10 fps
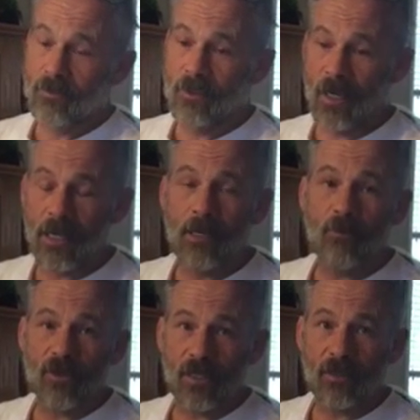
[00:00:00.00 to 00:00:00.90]

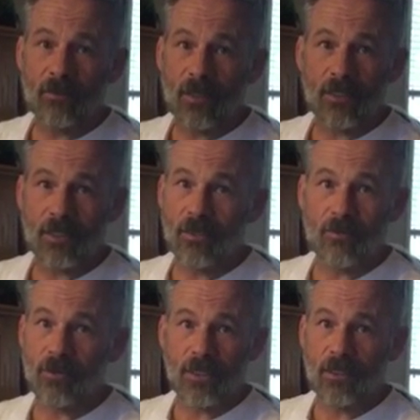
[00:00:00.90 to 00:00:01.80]
90% less
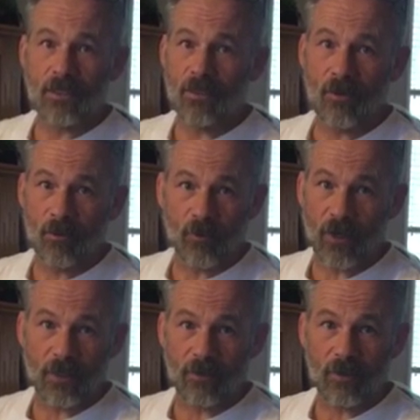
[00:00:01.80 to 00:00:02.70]
energy is a
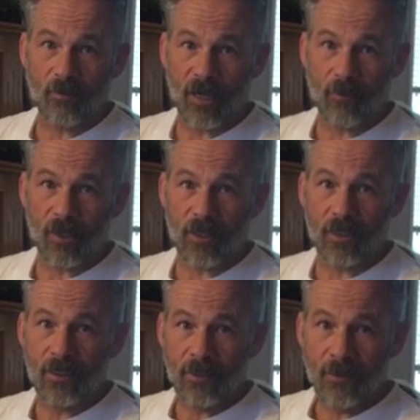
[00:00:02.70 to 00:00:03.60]
no-brainer in my
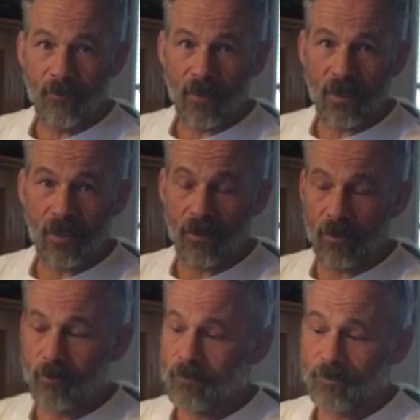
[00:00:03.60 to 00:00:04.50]
mind.
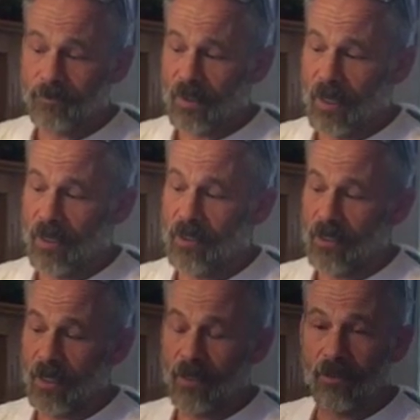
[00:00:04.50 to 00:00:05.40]
And
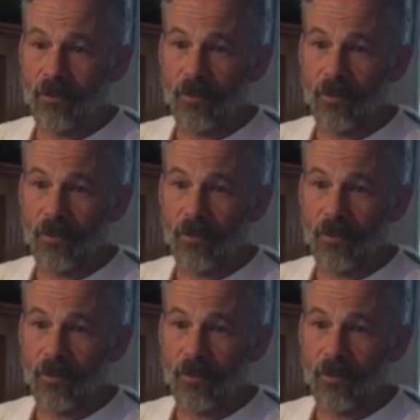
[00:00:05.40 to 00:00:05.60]
yet